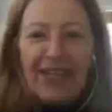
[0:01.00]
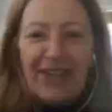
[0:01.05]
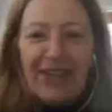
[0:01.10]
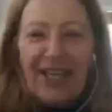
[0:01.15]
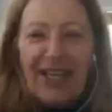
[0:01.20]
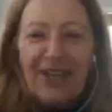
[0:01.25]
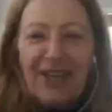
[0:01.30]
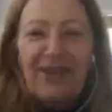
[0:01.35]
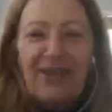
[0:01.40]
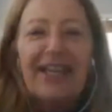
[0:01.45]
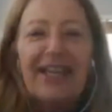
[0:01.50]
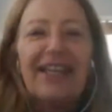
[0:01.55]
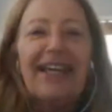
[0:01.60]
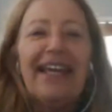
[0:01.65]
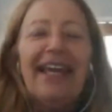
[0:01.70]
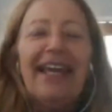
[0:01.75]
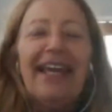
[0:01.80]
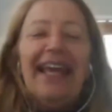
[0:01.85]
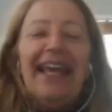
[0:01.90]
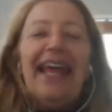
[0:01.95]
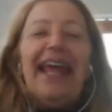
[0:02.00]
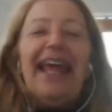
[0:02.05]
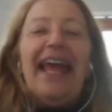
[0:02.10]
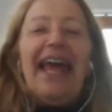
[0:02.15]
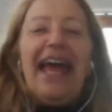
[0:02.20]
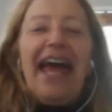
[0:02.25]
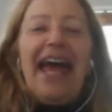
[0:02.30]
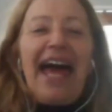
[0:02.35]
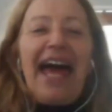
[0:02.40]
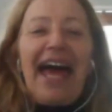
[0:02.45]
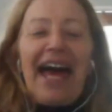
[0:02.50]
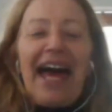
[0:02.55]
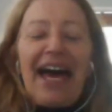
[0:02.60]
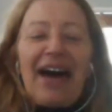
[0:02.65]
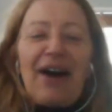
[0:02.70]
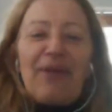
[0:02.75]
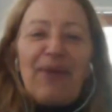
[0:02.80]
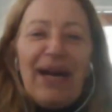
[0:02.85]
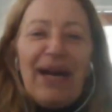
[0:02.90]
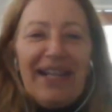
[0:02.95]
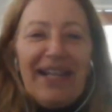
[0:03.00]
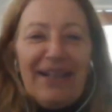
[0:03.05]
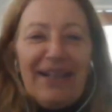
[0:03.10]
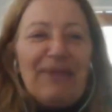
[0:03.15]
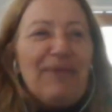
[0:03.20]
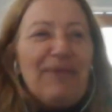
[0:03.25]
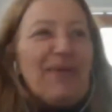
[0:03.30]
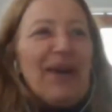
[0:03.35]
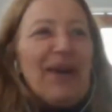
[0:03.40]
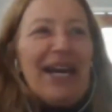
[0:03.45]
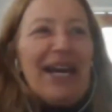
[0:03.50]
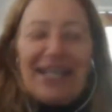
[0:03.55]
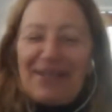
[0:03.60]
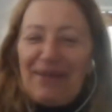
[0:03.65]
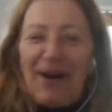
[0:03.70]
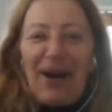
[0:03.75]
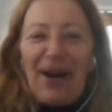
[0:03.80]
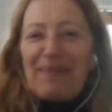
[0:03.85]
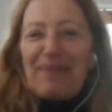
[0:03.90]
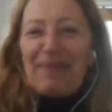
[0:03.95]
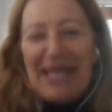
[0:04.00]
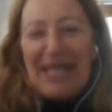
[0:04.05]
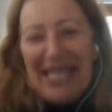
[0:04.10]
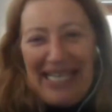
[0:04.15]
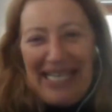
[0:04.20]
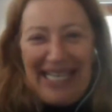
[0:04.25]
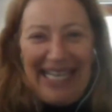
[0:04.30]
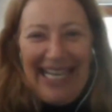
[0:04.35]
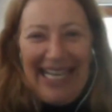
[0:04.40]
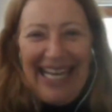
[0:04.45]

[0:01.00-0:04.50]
Henrik. Well, where do I begin?